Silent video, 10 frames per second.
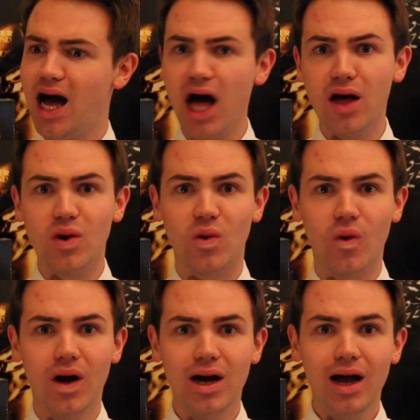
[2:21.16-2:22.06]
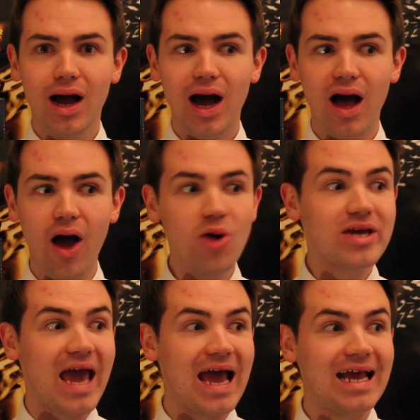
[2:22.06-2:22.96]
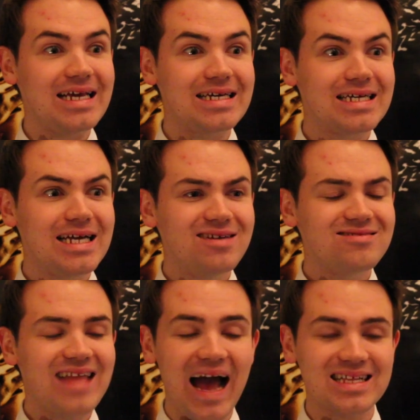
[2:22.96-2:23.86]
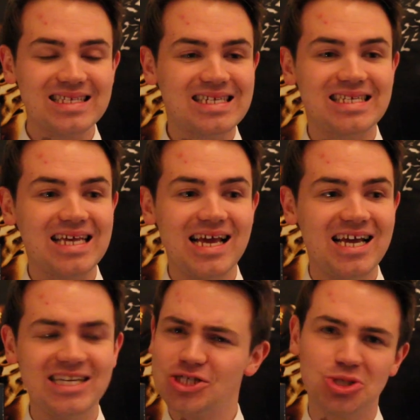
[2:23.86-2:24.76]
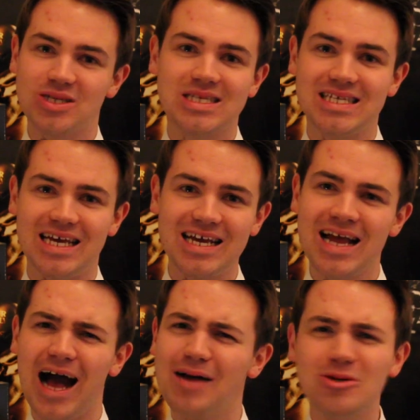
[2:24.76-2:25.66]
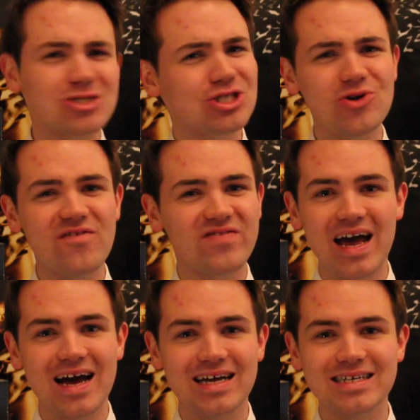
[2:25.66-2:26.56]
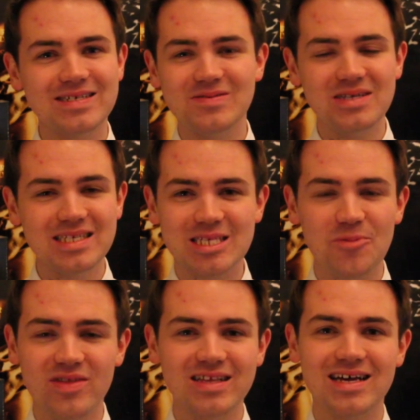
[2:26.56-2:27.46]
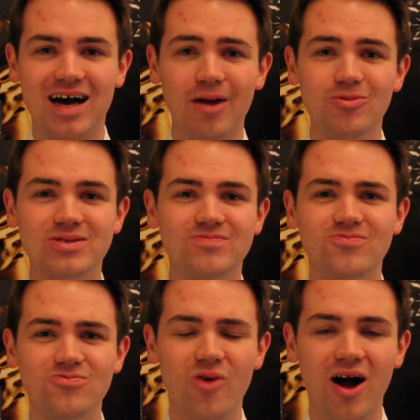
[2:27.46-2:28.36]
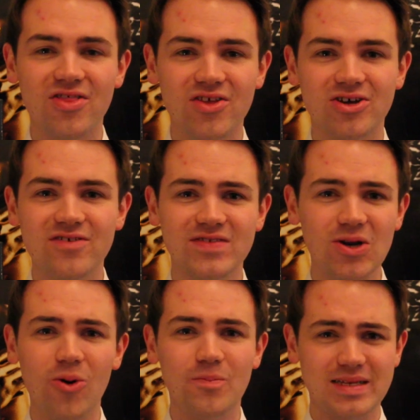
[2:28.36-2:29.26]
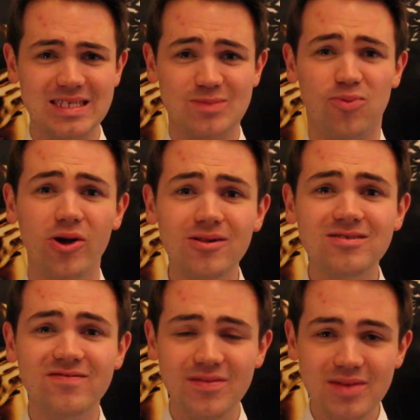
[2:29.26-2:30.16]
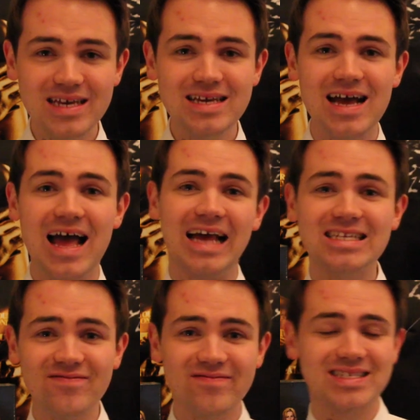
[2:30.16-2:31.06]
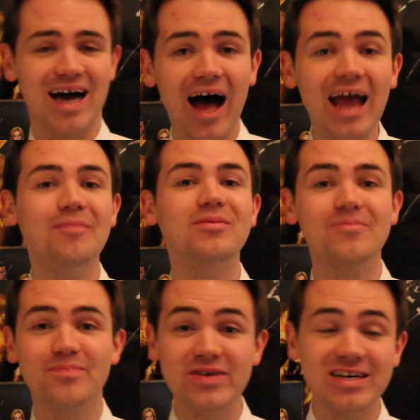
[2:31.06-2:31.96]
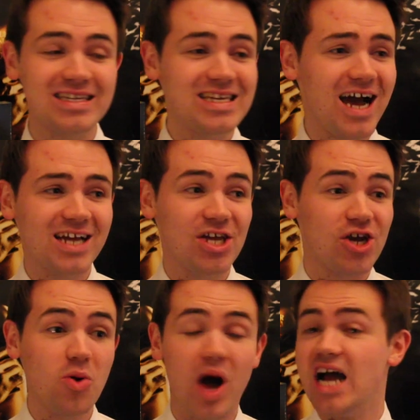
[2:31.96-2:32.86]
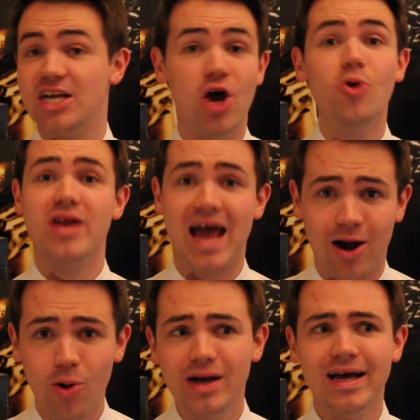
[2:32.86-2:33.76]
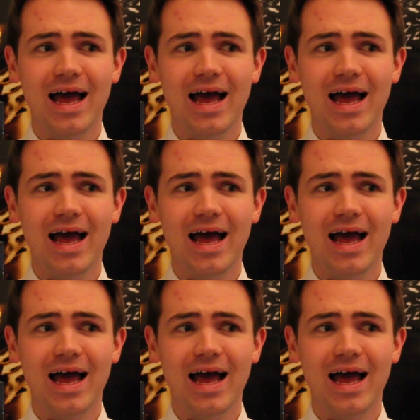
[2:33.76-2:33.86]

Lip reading: oh, okay, that's interesting. I'm not sure if that is something that I would rather have not been spoiled for me ahead of time, but, you know, I know now.